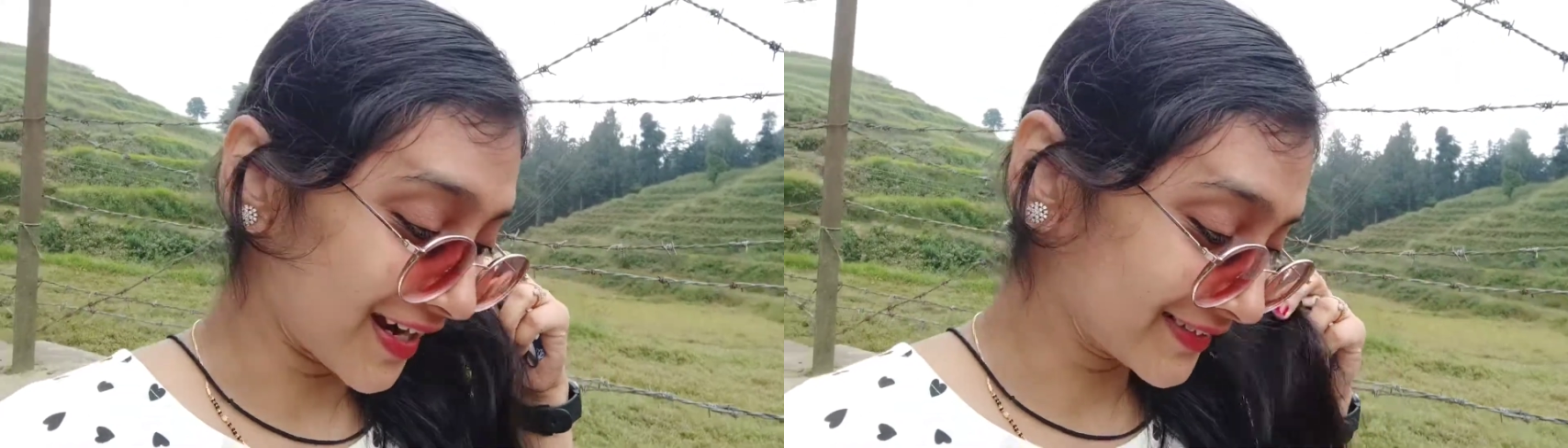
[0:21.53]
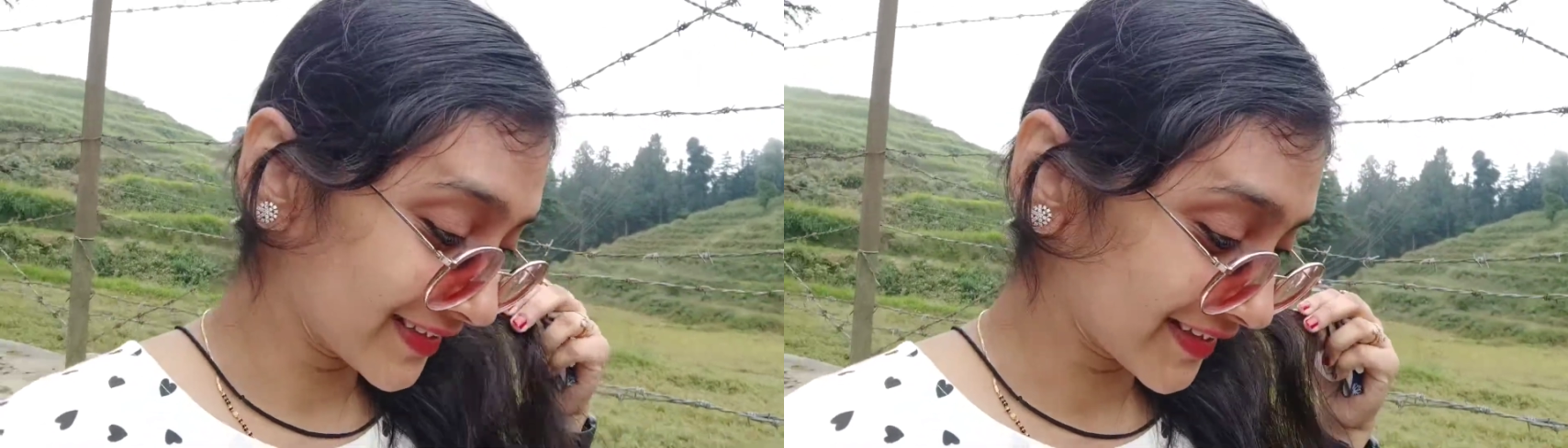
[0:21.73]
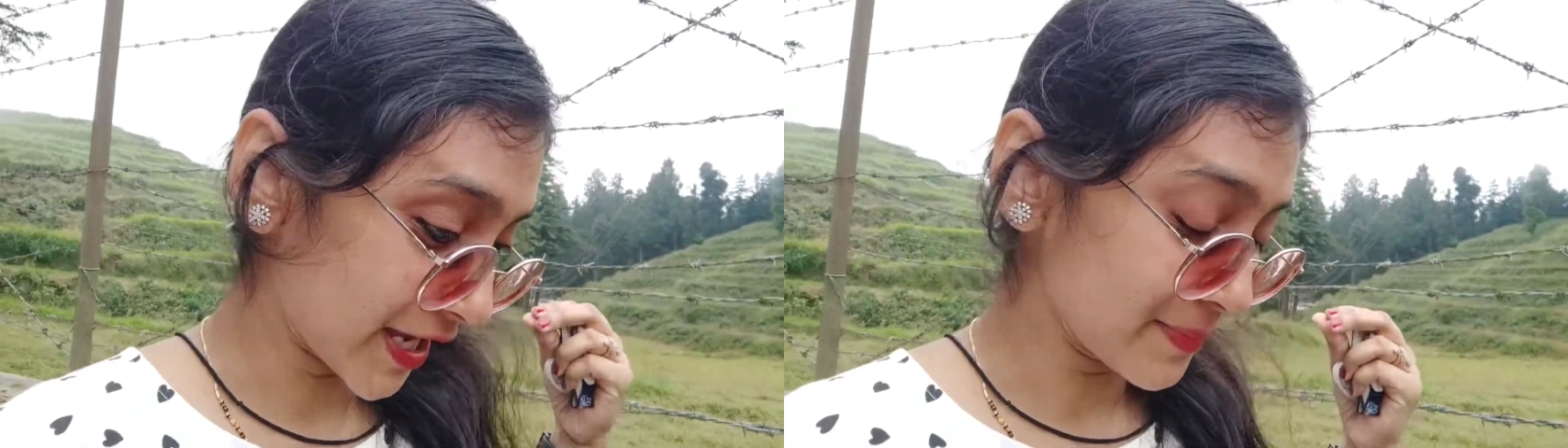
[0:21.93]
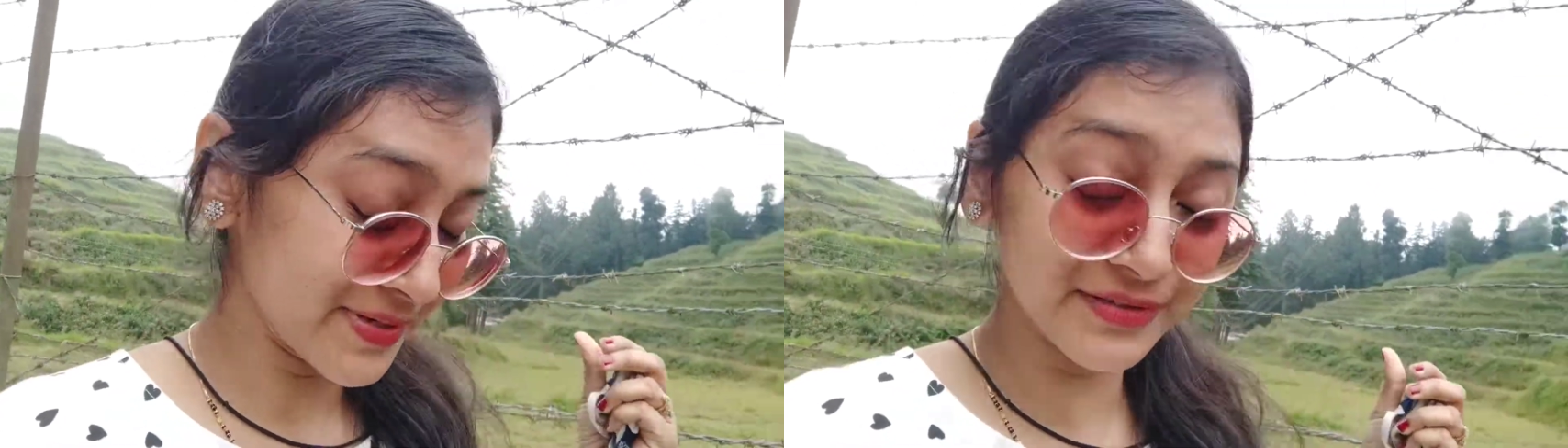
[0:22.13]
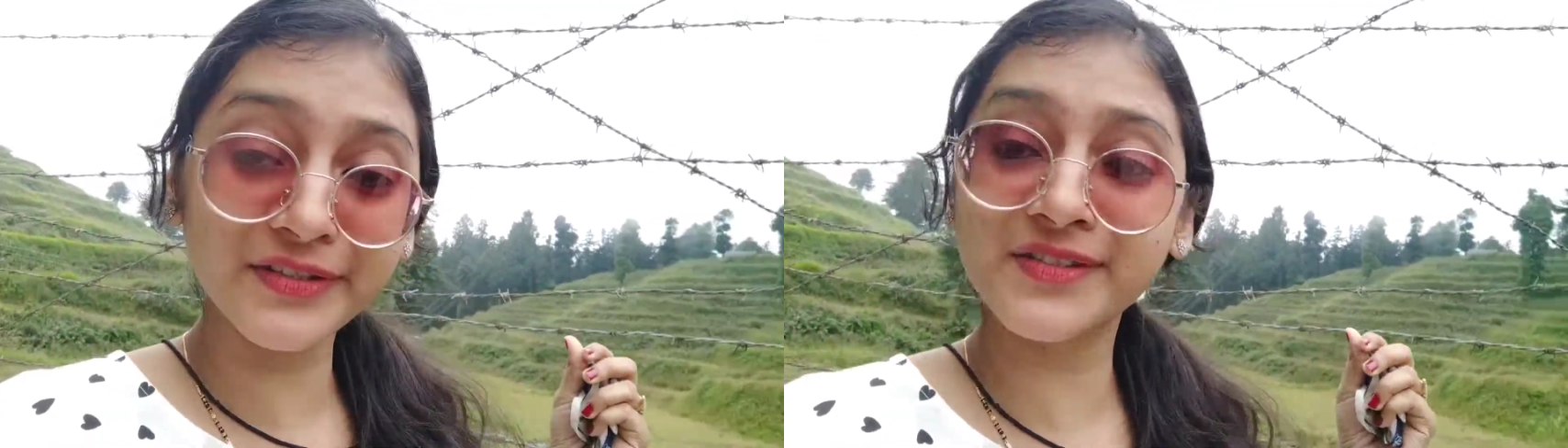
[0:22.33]
that there can
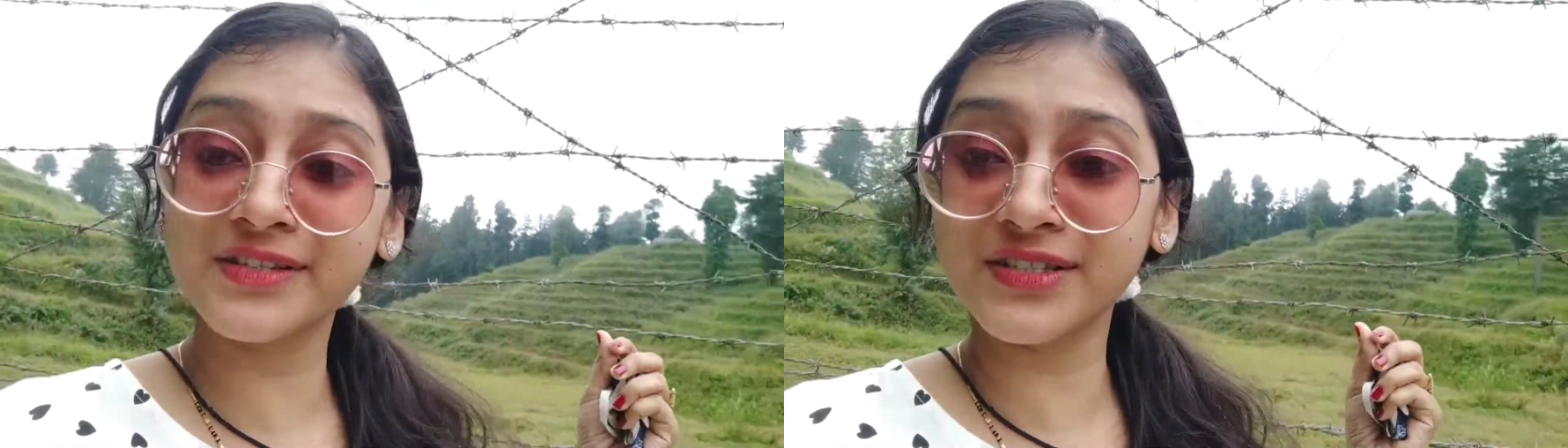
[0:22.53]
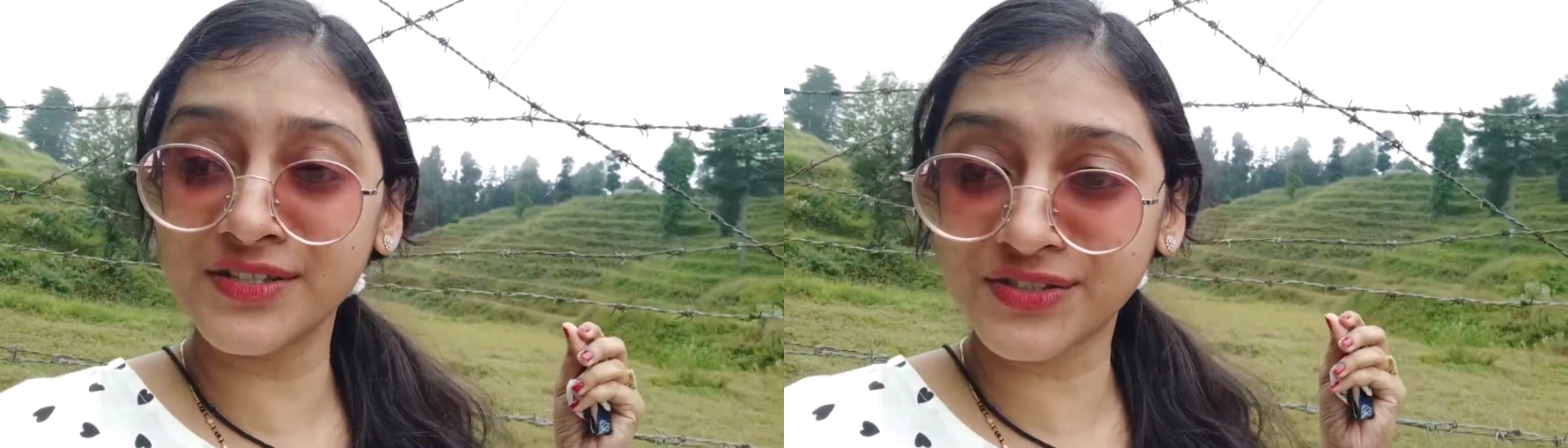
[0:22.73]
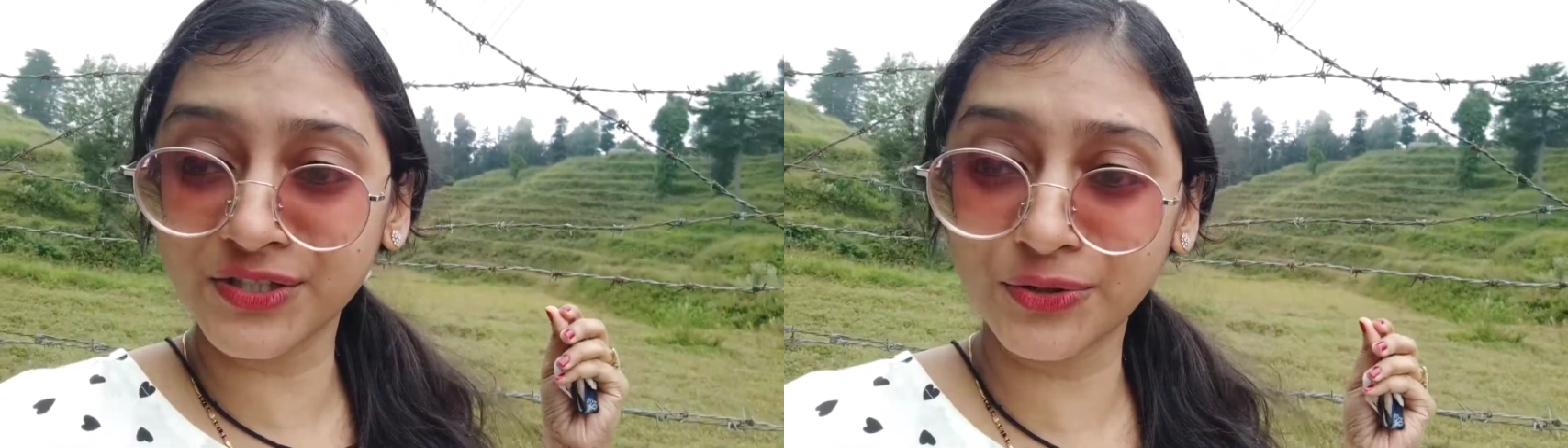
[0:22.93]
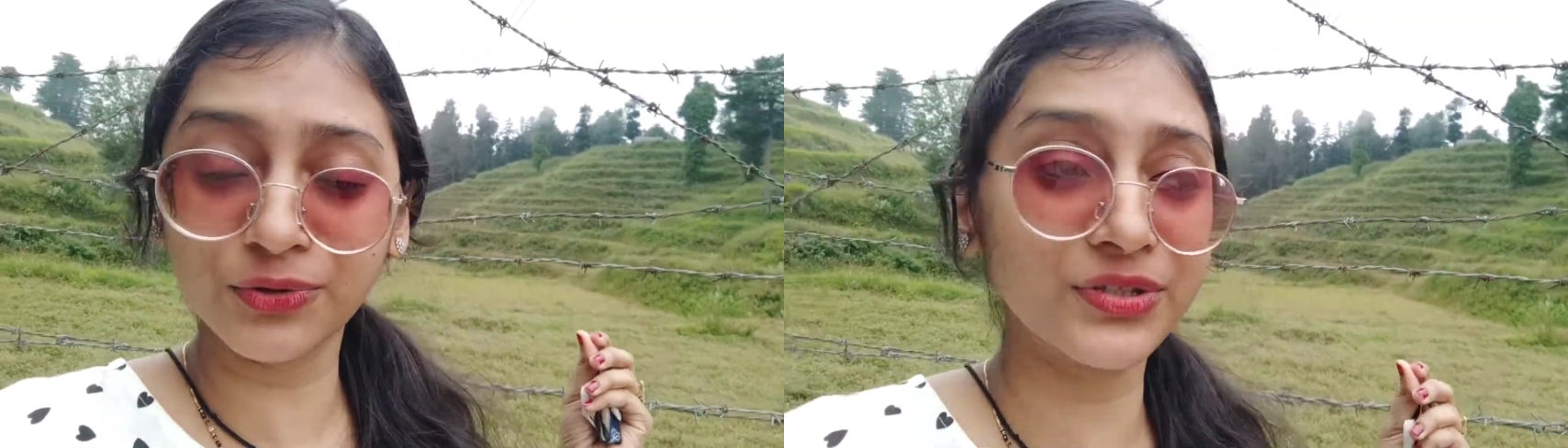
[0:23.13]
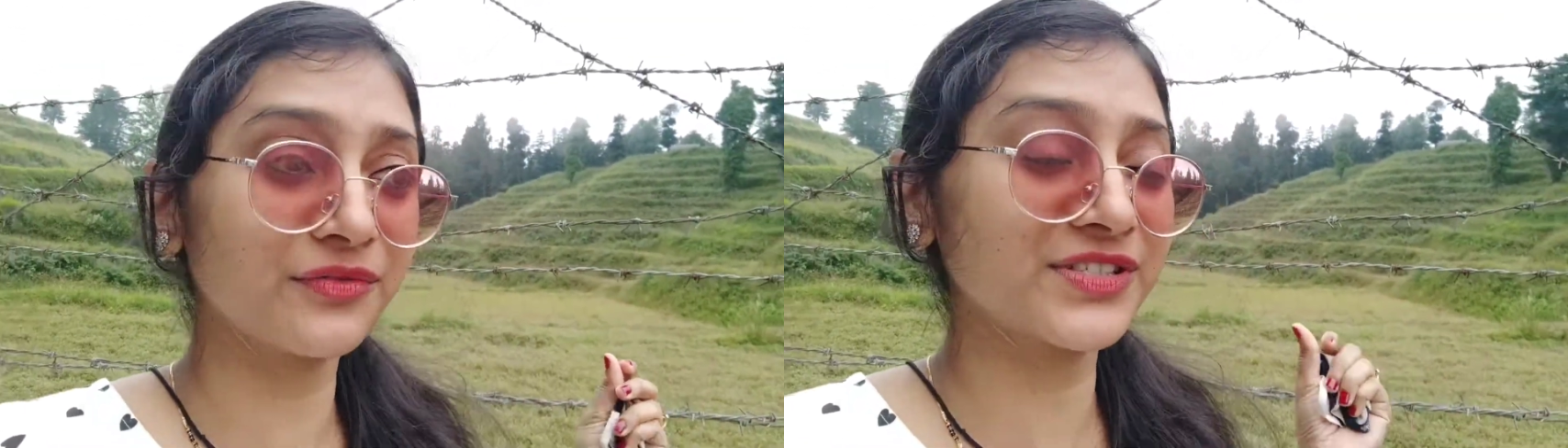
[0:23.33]
be a research
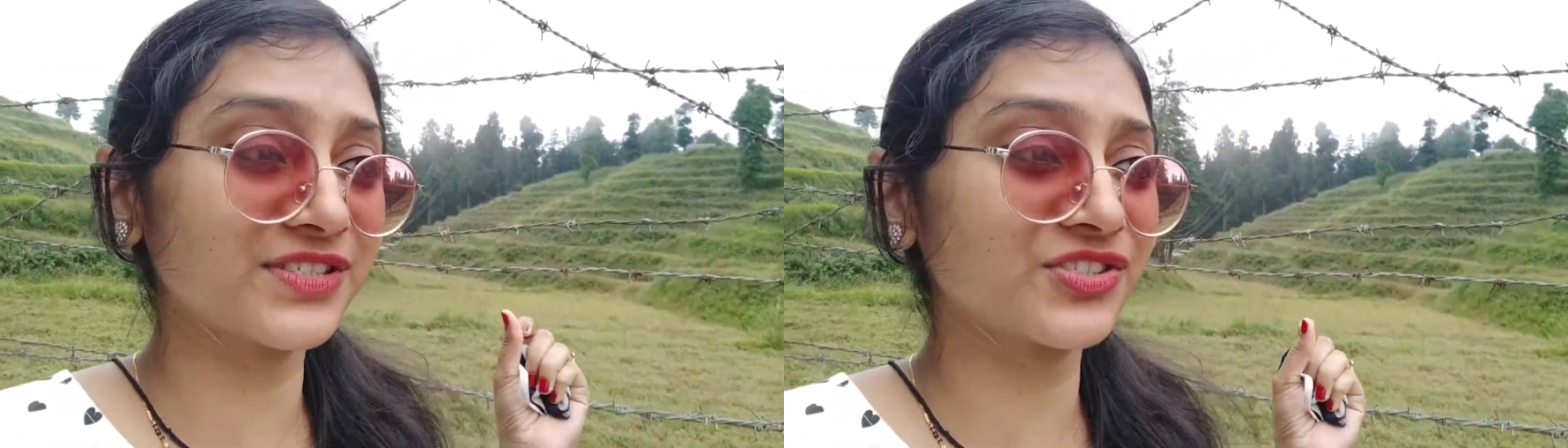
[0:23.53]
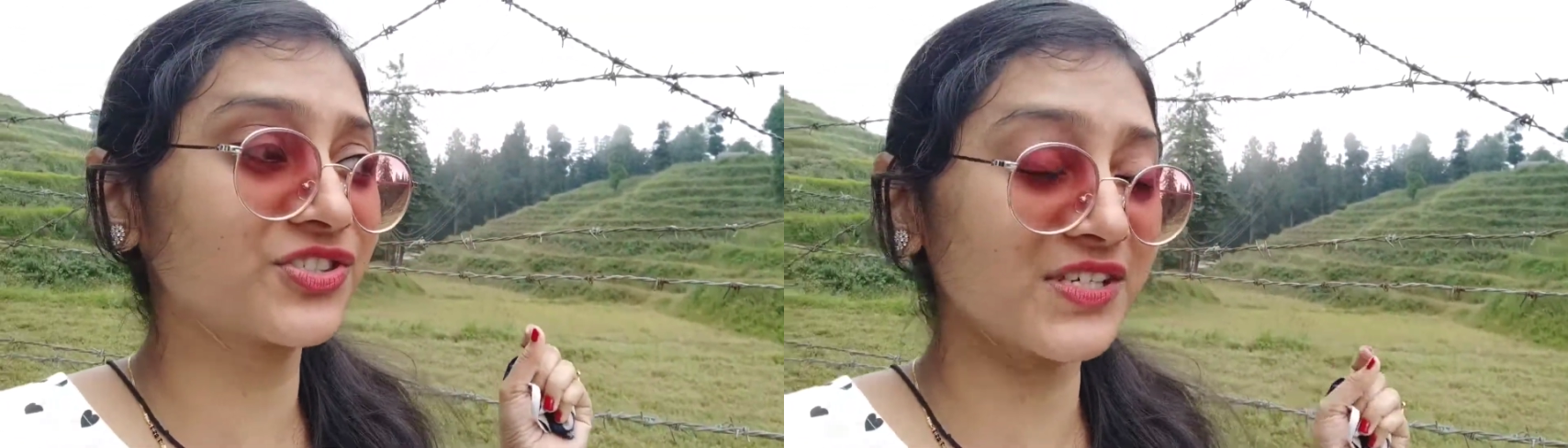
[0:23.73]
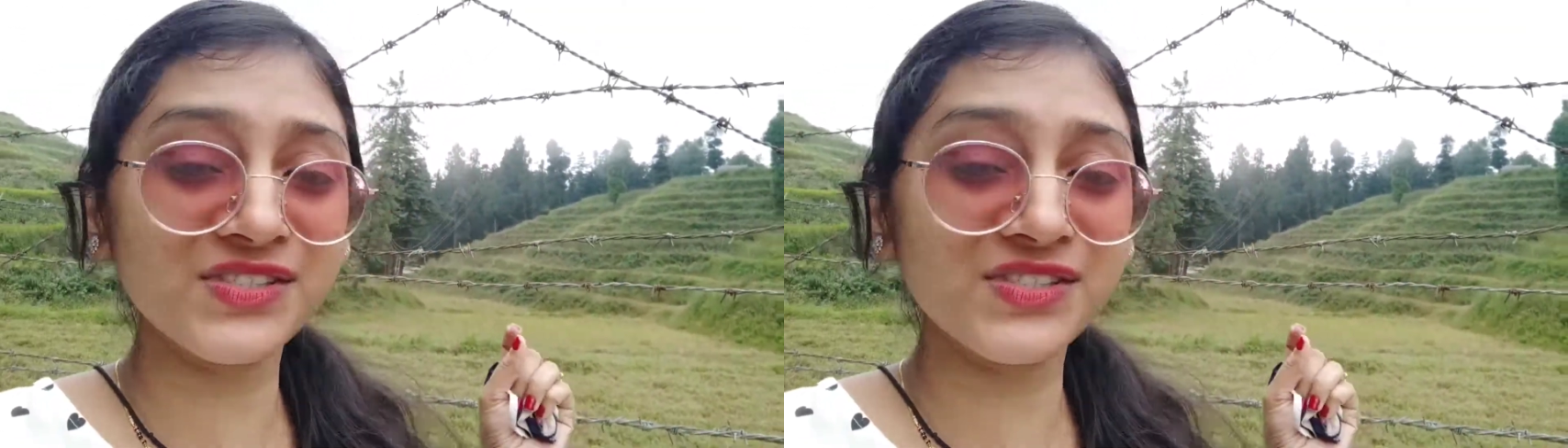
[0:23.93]
institute which is